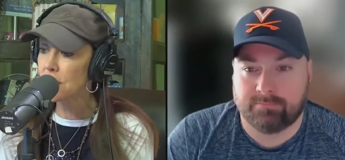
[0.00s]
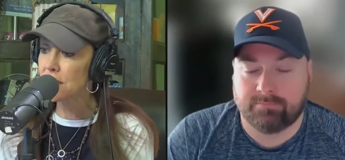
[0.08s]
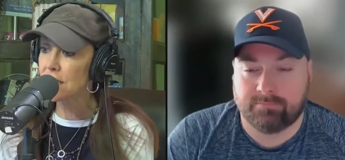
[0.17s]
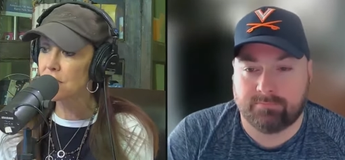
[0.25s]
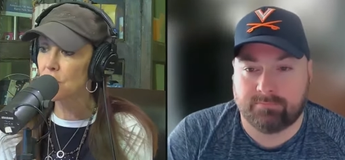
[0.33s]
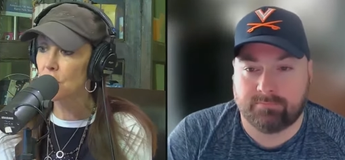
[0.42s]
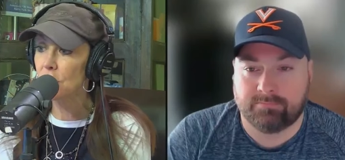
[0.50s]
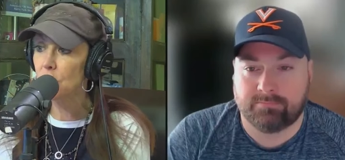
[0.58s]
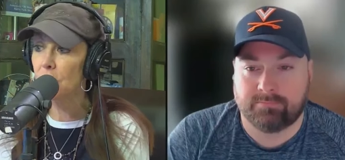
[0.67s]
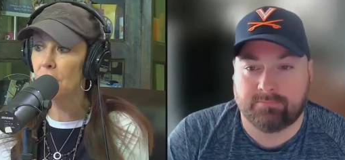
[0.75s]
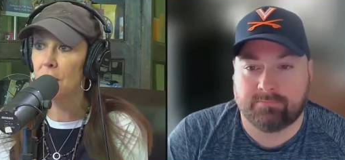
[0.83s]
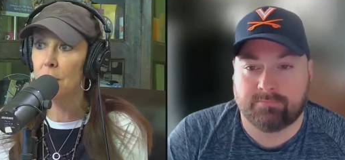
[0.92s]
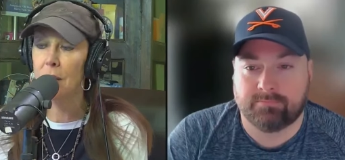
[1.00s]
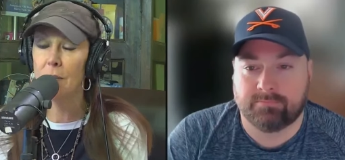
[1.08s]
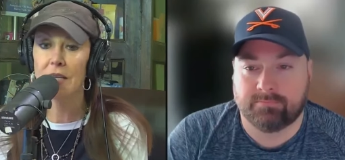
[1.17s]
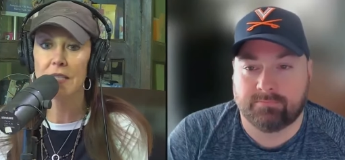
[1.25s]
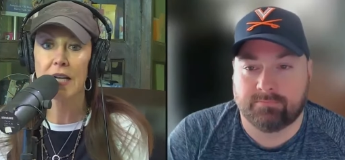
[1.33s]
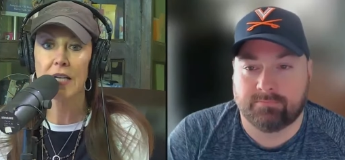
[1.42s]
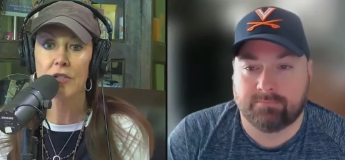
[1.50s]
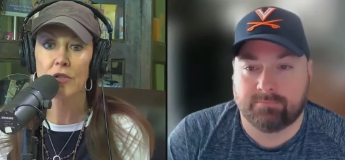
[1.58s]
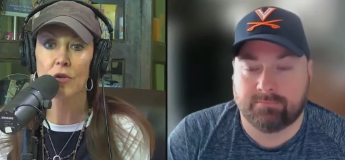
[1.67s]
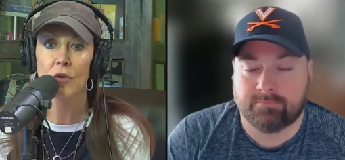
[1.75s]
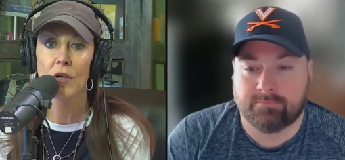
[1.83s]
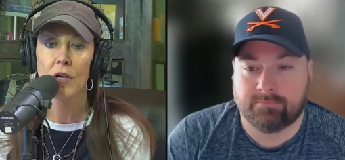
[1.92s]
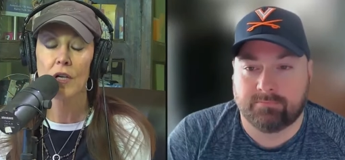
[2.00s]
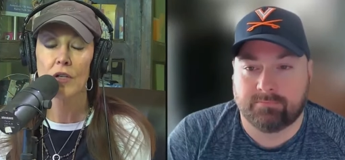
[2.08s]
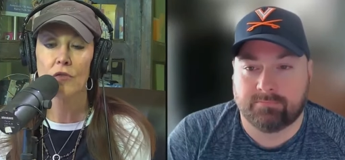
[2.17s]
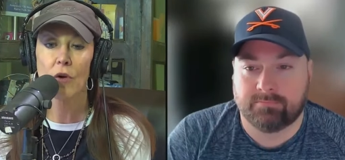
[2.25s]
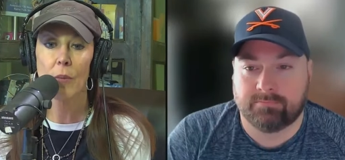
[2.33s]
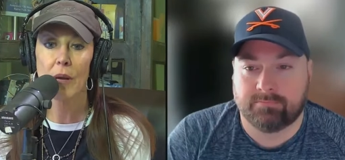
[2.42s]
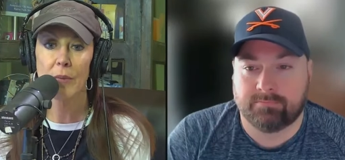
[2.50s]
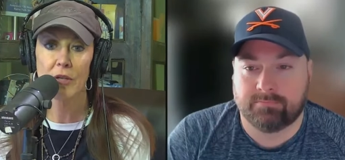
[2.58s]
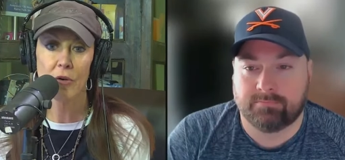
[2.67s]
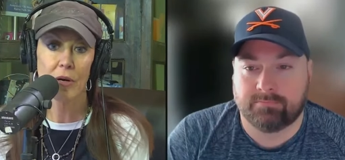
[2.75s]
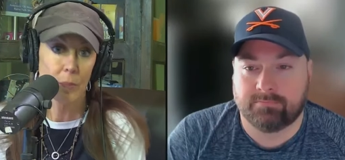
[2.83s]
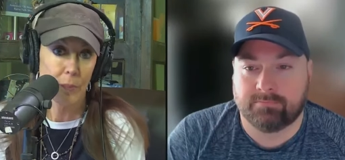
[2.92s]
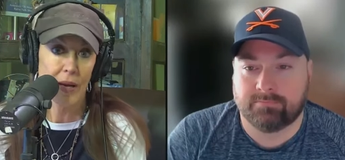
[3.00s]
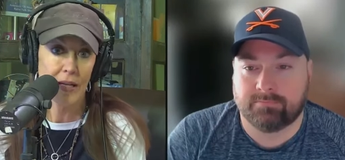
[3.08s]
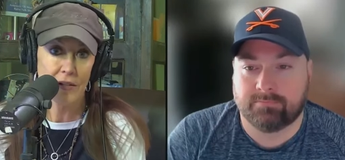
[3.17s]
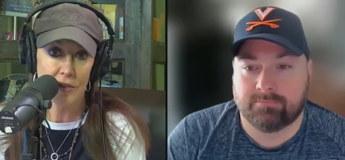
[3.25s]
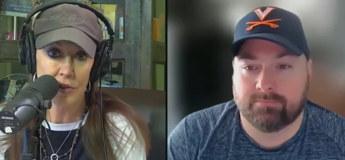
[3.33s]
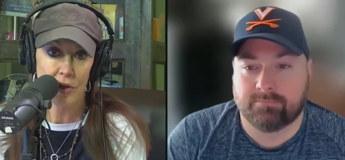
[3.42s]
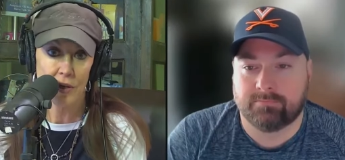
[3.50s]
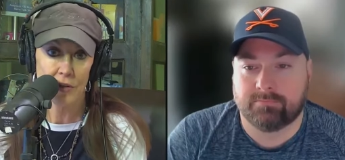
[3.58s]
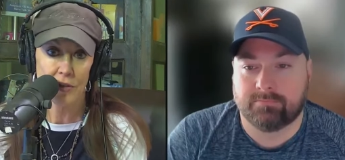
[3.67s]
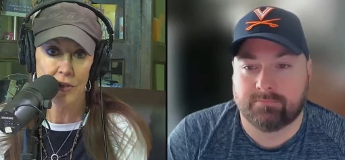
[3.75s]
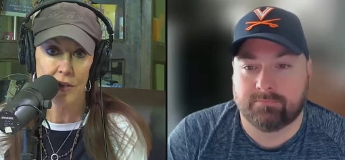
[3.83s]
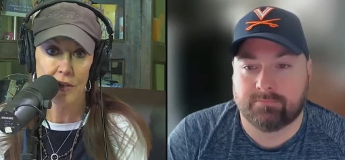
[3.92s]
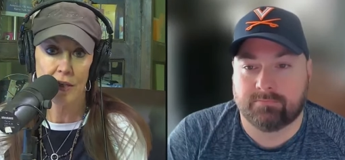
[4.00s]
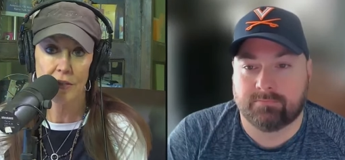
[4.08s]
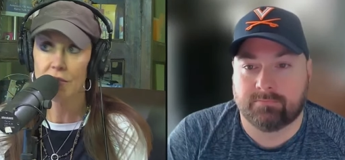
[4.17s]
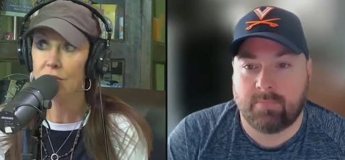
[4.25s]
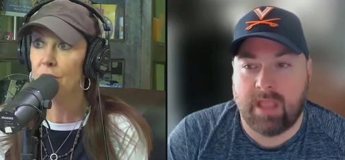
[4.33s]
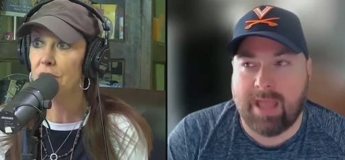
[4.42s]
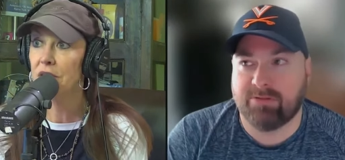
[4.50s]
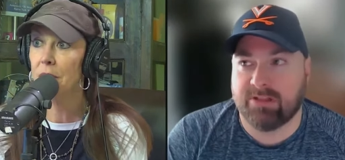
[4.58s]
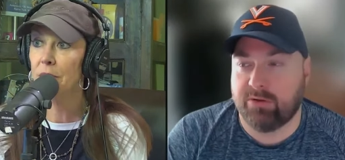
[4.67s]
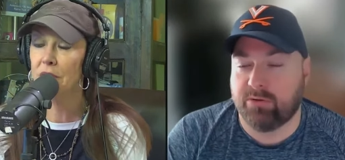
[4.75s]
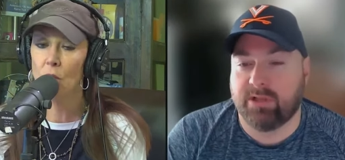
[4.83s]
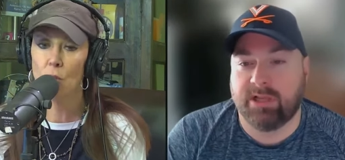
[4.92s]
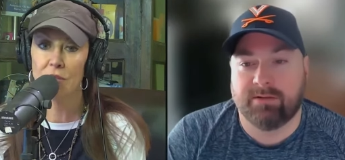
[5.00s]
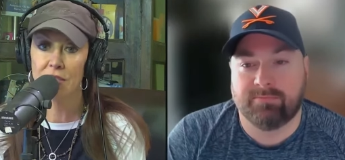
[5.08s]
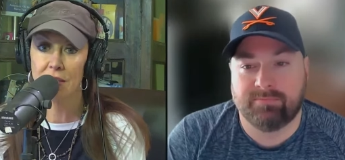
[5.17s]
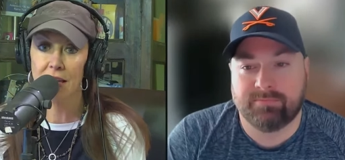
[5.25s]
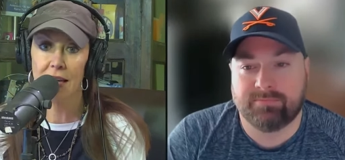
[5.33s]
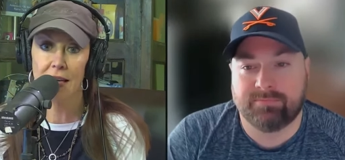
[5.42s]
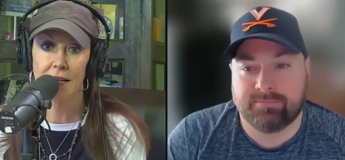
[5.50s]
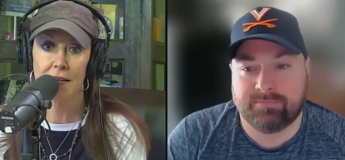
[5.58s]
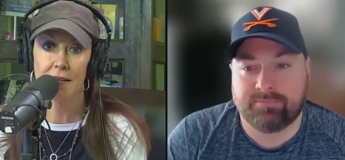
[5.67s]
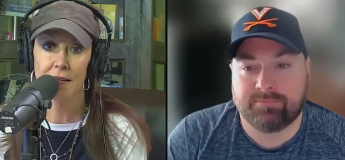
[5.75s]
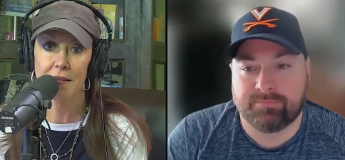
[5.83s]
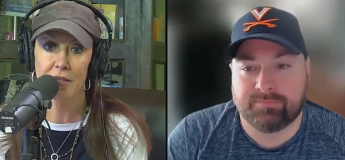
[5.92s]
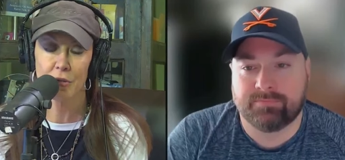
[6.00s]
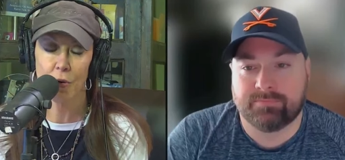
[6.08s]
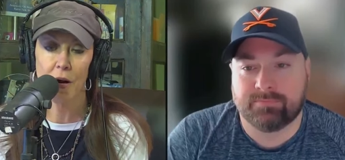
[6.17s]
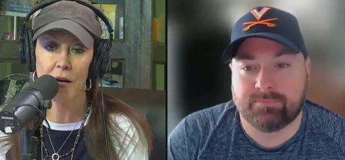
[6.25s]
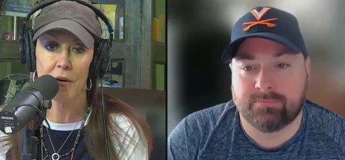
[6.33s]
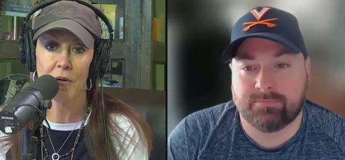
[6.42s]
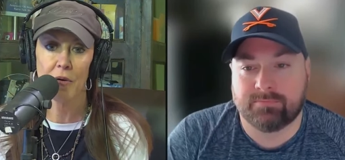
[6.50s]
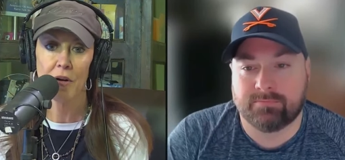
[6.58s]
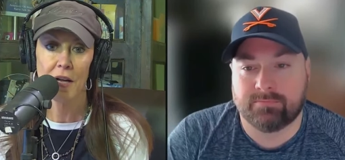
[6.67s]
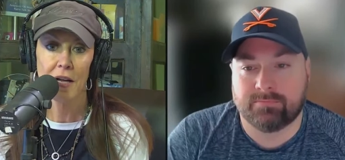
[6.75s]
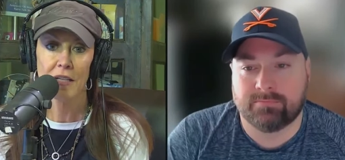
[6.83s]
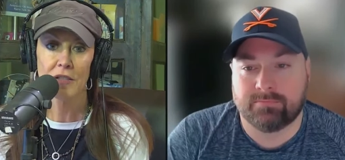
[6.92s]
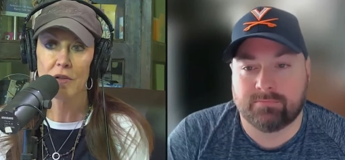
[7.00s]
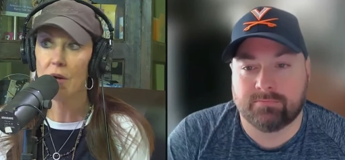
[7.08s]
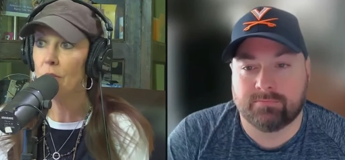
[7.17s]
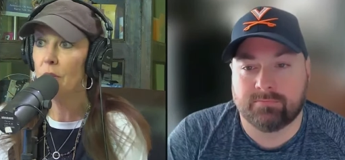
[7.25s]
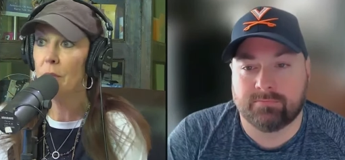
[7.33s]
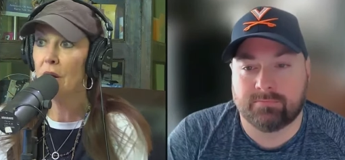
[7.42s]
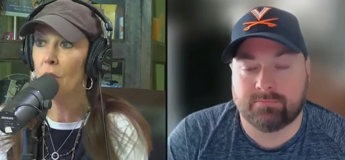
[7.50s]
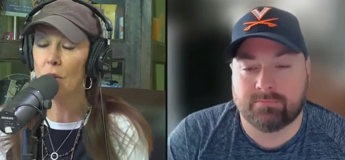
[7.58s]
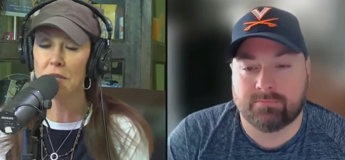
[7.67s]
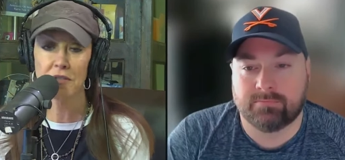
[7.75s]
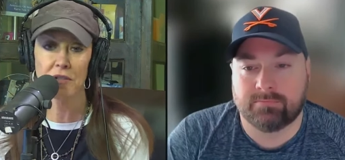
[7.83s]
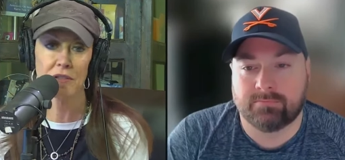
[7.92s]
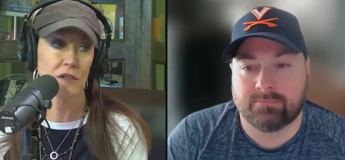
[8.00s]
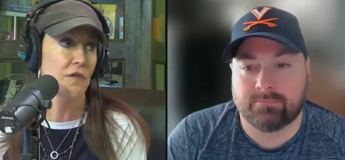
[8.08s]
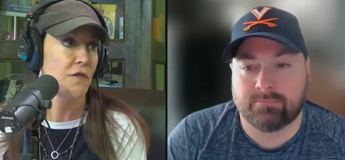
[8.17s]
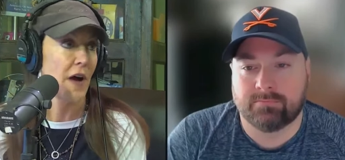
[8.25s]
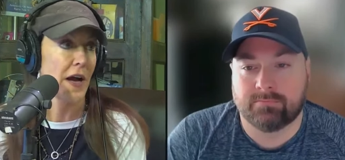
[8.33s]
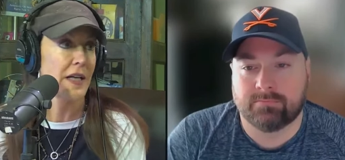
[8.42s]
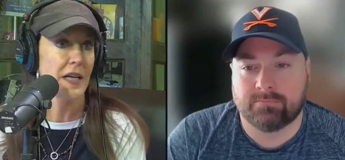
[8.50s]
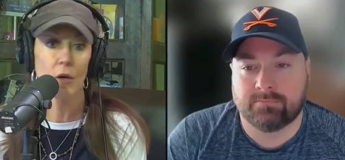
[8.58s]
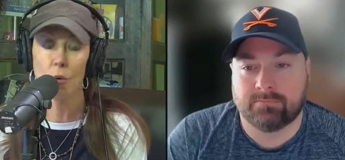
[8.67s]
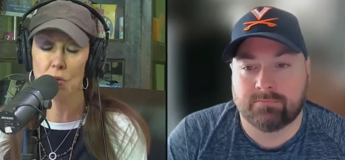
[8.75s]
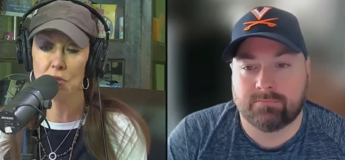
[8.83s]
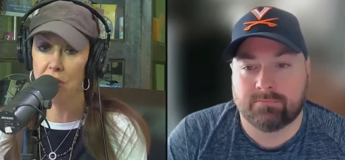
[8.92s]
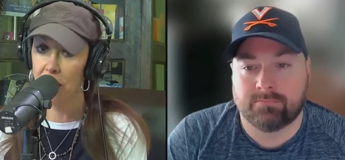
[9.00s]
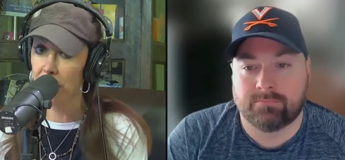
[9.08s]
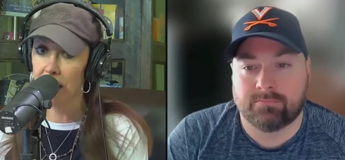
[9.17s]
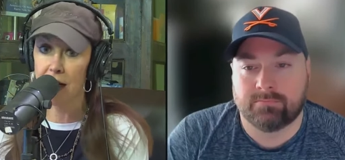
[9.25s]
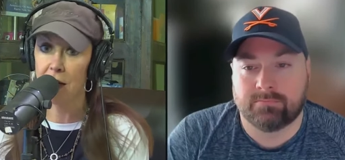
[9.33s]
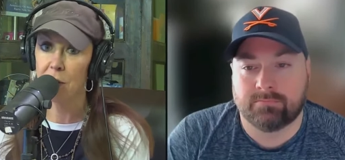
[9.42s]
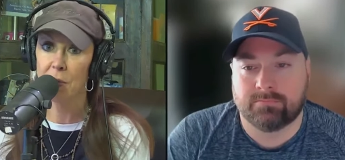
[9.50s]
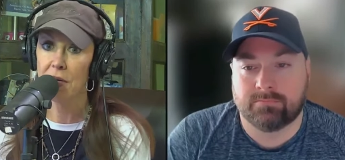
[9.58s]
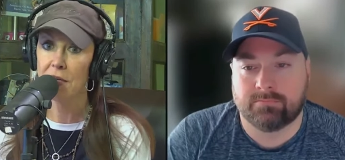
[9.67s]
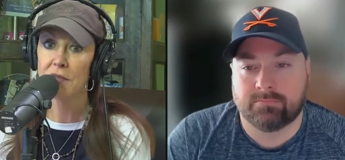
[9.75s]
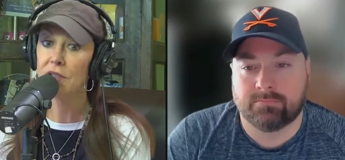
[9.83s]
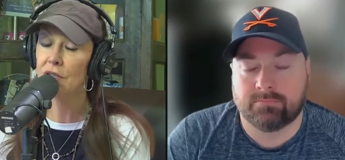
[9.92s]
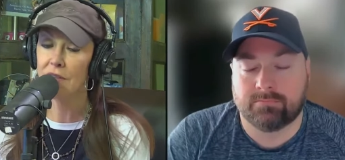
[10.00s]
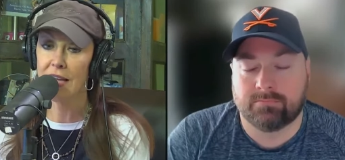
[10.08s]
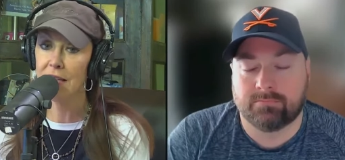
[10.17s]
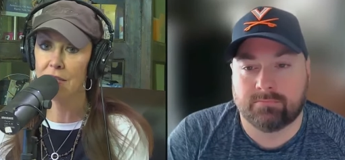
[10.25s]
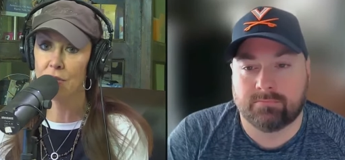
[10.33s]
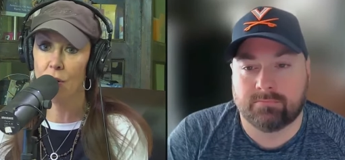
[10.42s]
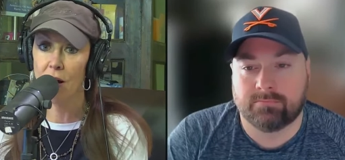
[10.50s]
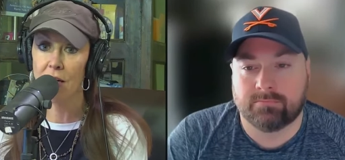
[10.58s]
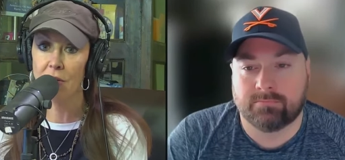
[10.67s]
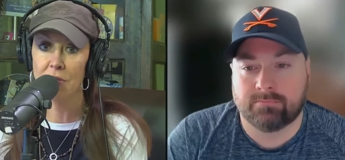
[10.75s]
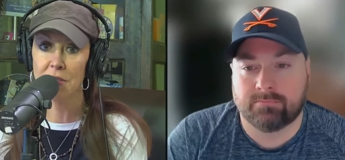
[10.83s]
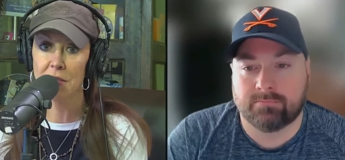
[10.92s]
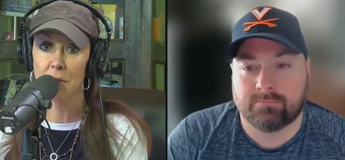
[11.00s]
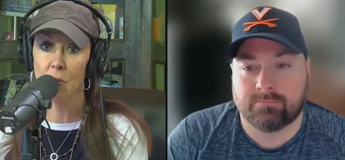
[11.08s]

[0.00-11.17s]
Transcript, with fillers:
Speaker 1: it says judge it may be intentional. Trump may be trying to bait the judge into doing Absolutely. something that would delay the trial. And so that would be my question: Does fining or jailing him delay the trial in some